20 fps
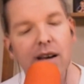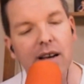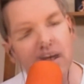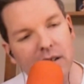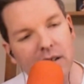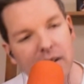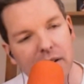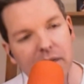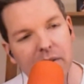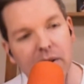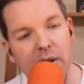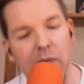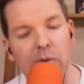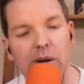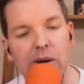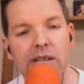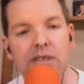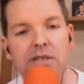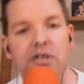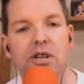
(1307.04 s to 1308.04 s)
Glinda the Good
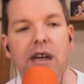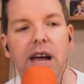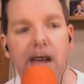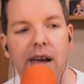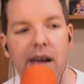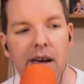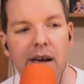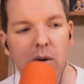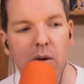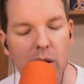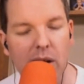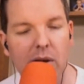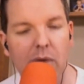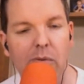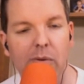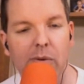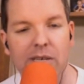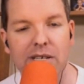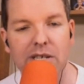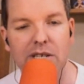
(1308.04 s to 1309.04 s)
Witch and Wicked
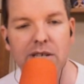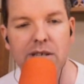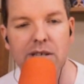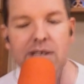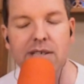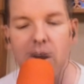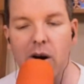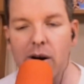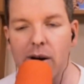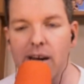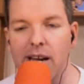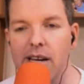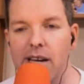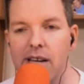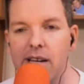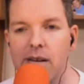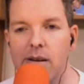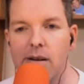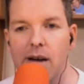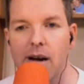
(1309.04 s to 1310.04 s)
Witches are
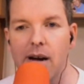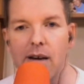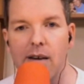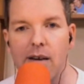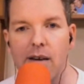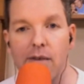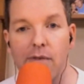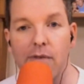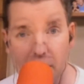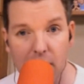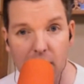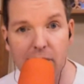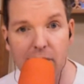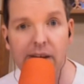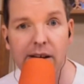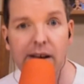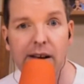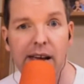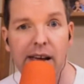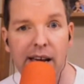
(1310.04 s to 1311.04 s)
in
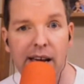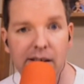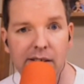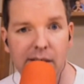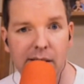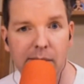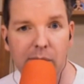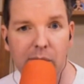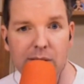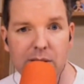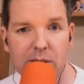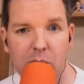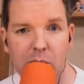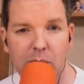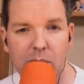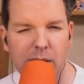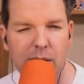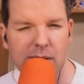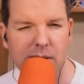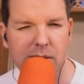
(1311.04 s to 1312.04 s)
Philadelphia and in
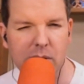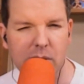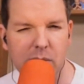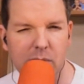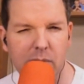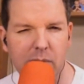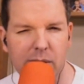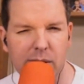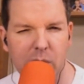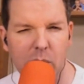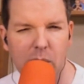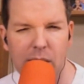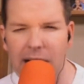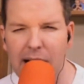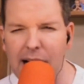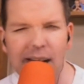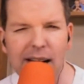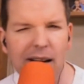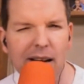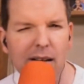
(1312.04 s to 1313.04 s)
Presqua
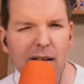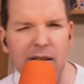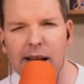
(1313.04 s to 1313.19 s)
Isle.